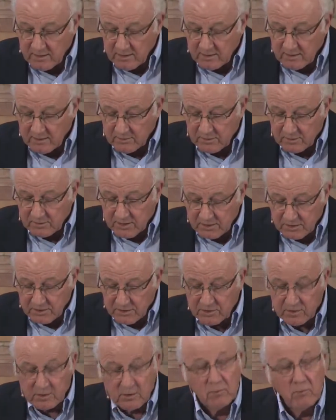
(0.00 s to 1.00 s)
to
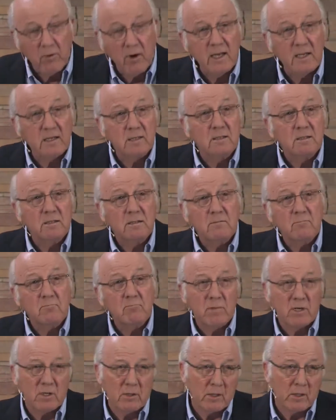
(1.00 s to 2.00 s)
this great
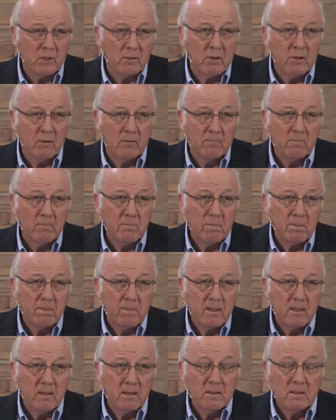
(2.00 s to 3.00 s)
miracle.
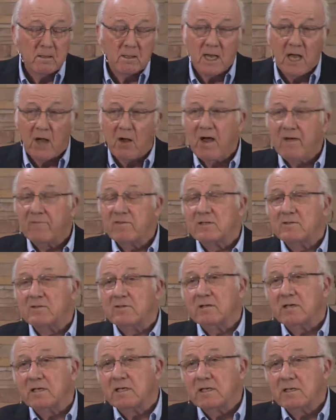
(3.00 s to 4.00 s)
Now,
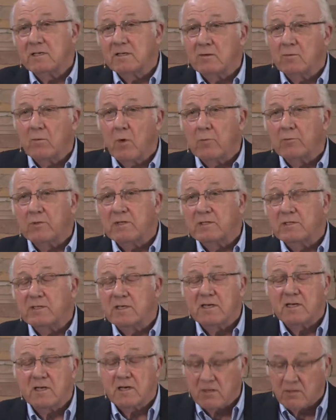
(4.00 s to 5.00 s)
obviously, what we
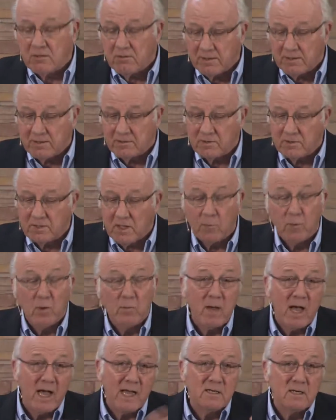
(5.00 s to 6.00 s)
see here is double
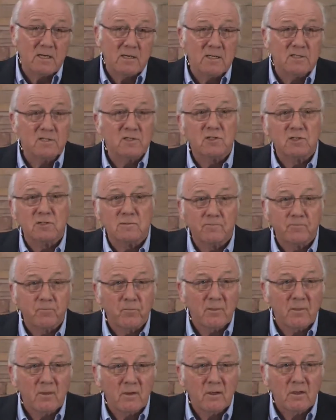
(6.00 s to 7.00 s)
mindedness
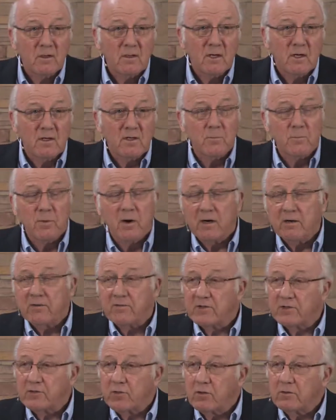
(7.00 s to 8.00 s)
on the part of
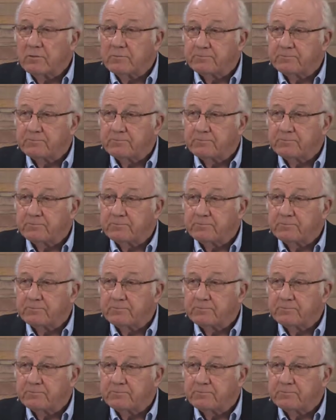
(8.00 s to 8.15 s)
Israel.